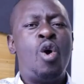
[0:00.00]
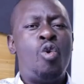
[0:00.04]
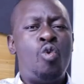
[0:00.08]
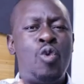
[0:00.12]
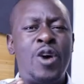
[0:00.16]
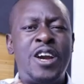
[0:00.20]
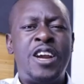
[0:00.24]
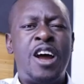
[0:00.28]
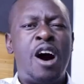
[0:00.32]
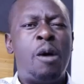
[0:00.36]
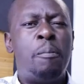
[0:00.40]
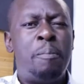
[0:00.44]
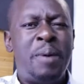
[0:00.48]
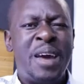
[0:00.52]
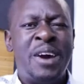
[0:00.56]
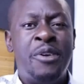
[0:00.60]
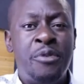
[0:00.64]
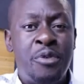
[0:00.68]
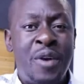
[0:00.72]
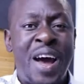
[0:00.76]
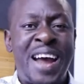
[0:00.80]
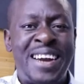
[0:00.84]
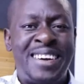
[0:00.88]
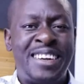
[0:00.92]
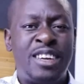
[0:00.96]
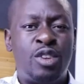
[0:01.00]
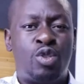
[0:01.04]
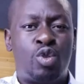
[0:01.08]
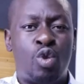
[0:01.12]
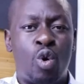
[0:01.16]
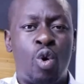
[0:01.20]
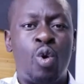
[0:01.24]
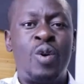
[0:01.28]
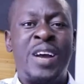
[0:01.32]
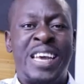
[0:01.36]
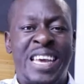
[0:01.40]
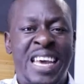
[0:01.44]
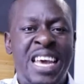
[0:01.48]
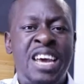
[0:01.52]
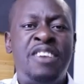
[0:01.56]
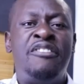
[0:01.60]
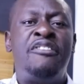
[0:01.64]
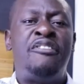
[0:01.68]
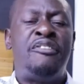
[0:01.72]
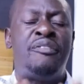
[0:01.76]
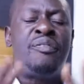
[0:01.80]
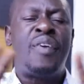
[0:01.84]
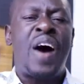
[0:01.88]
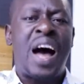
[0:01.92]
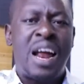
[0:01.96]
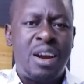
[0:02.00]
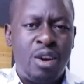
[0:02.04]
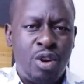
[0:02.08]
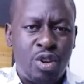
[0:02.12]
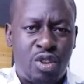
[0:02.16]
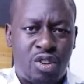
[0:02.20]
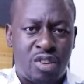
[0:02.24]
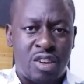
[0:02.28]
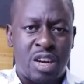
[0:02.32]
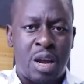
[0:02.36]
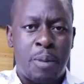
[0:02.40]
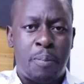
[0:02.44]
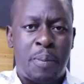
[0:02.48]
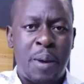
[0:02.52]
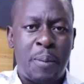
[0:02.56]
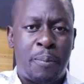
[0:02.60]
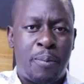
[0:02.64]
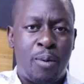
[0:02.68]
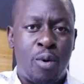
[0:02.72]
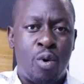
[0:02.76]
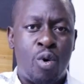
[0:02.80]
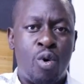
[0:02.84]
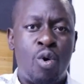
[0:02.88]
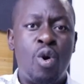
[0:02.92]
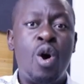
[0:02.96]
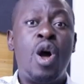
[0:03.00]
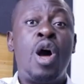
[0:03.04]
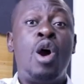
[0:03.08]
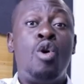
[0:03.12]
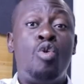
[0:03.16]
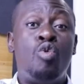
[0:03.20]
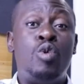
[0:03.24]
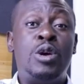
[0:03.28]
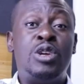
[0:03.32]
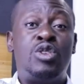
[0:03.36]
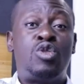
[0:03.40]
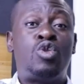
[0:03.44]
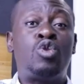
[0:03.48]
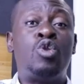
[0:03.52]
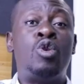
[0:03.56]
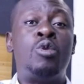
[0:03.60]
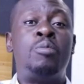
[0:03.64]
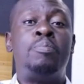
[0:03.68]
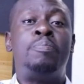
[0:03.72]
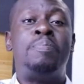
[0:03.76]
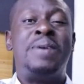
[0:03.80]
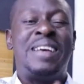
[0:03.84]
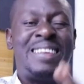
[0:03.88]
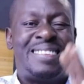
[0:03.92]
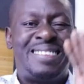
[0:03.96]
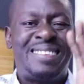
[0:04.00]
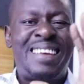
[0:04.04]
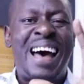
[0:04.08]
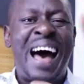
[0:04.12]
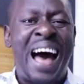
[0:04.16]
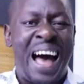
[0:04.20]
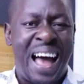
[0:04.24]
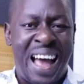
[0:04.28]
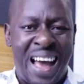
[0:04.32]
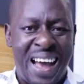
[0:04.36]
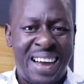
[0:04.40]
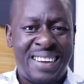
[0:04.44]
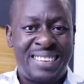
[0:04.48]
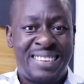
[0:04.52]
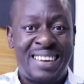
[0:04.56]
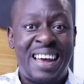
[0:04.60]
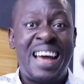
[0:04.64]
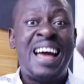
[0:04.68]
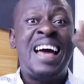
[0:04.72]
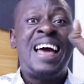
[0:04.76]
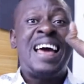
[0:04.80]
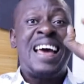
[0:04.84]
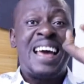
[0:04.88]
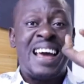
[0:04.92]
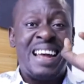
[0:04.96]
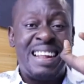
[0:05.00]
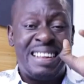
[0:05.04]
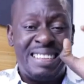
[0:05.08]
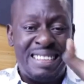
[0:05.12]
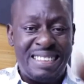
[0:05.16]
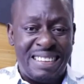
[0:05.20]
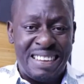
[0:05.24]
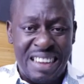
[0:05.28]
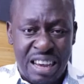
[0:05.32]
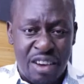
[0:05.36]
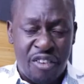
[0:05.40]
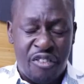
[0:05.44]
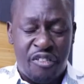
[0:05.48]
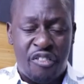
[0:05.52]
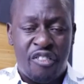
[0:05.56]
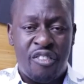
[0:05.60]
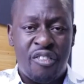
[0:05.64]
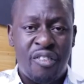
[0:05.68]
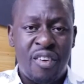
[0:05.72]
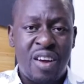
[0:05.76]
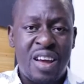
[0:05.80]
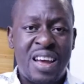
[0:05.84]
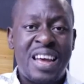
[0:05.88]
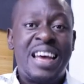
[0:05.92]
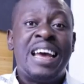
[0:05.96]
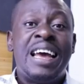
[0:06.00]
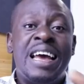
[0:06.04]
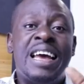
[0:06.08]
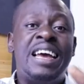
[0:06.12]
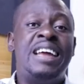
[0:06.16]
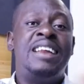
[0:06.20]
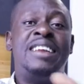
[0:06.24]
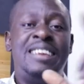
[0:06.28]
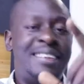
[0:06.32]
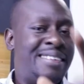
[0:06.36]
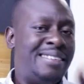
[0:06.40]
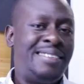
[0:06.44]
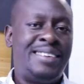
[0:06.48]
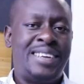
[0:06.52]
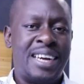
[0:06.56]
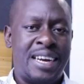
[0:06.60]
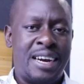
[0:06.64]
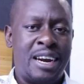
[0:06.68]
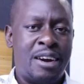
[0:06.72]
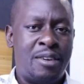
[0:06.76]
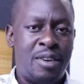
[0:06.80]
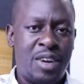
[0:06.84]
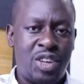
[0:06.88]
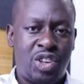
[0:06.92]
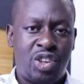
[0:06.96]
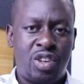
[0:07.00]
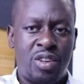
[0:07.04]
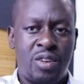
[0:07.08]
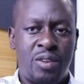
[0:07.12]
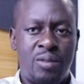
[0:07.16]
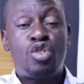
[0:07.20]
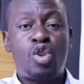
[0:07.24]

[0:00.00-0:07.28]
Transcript: without being ready to give value to the people will soon be tagged a thief in his generation.